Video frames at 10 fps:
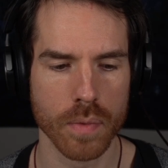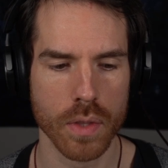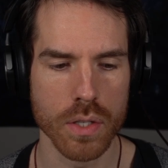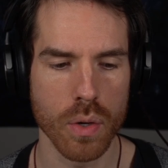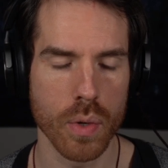
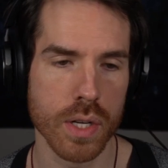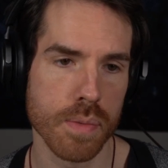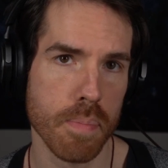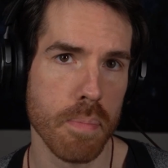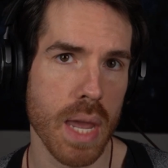this chord
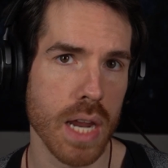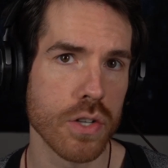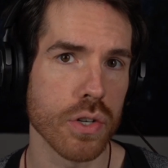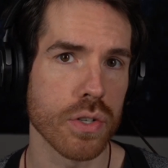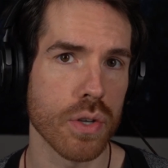is
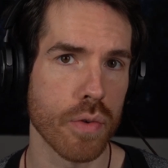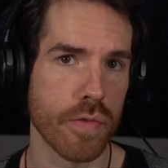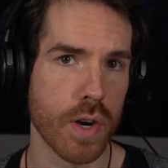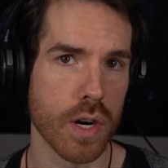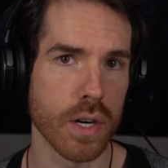major so
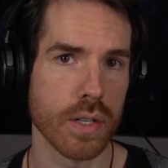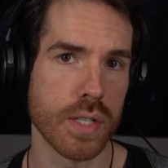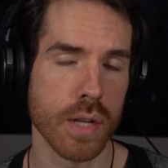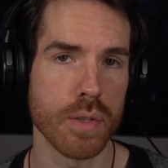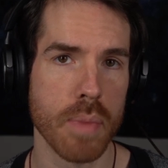far. It
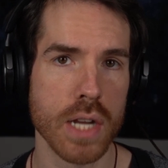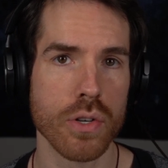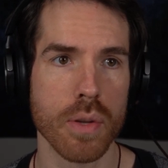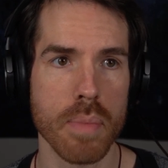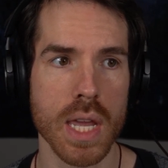sounds
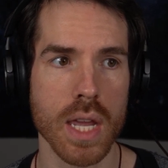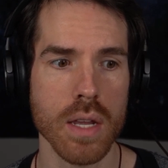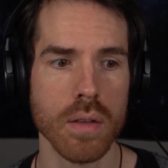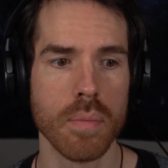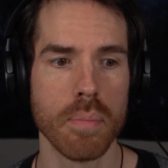major to
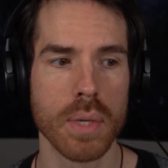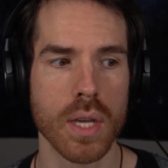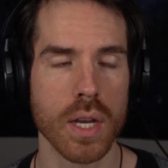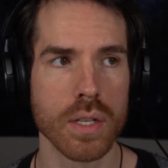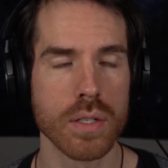me
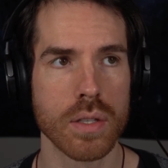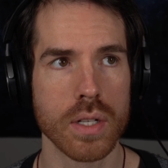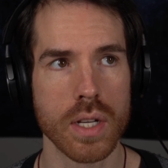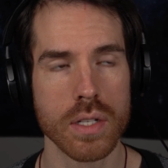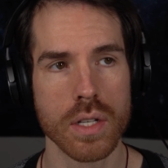because the
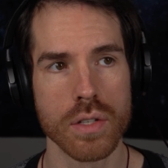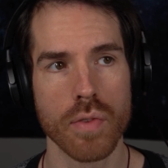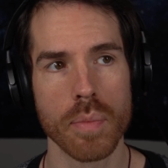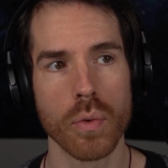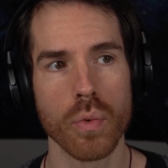distance
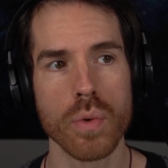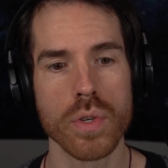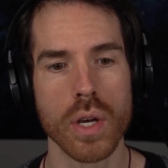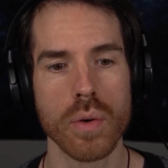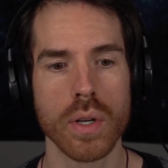from the
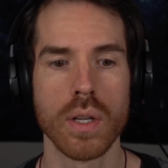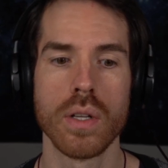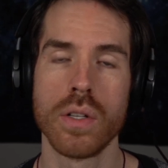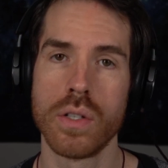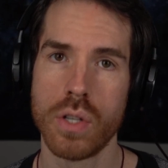root note
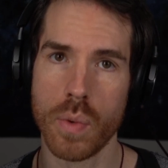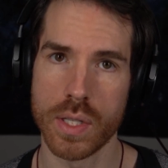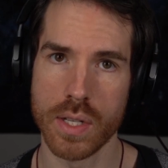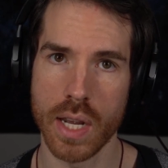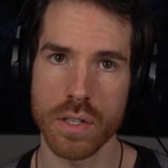to
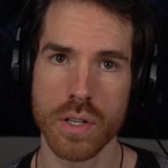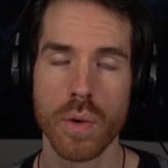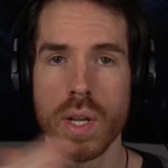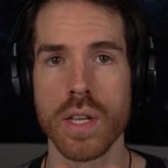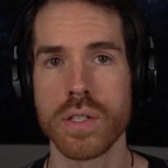its next
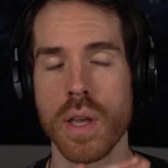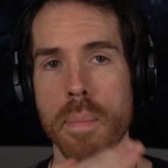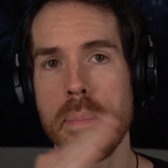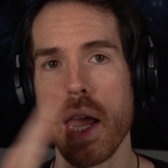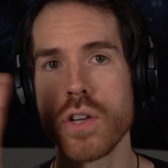note is a
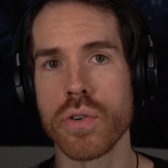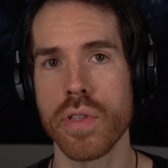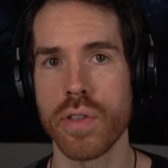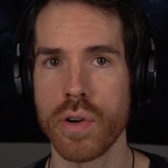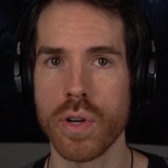major
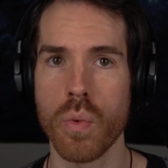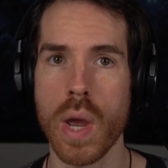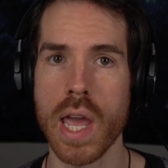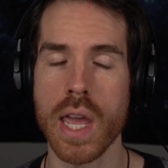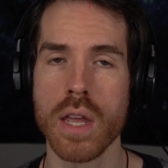third
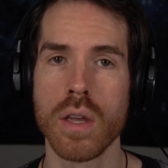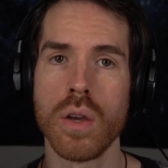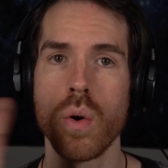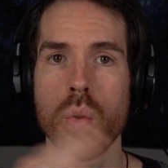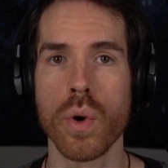away,
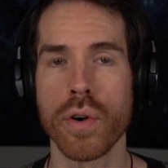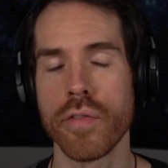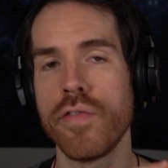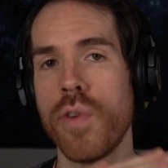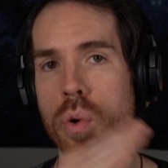or
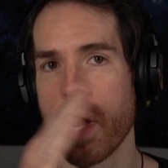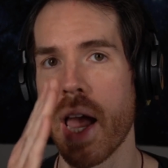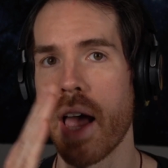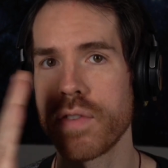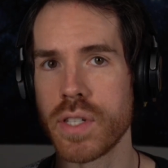4
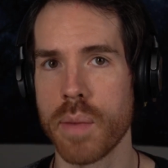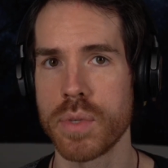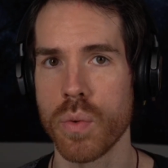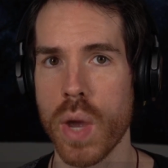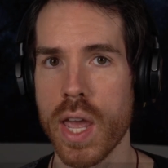half
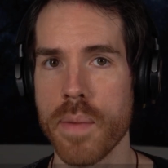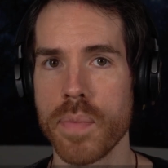steps away.